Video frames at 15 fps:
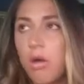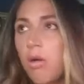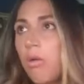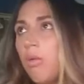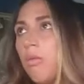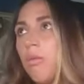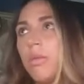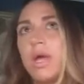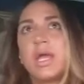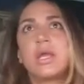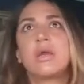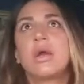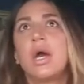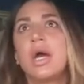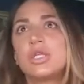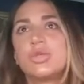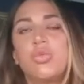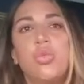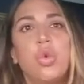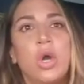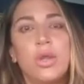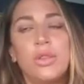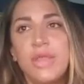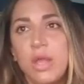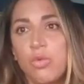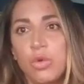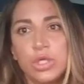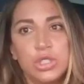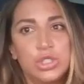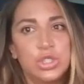Oh my gosh, what they
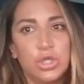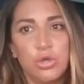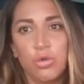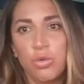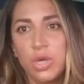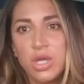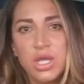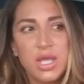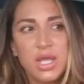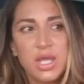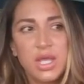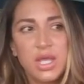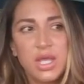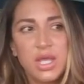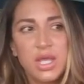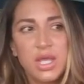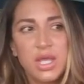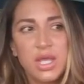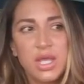would do, and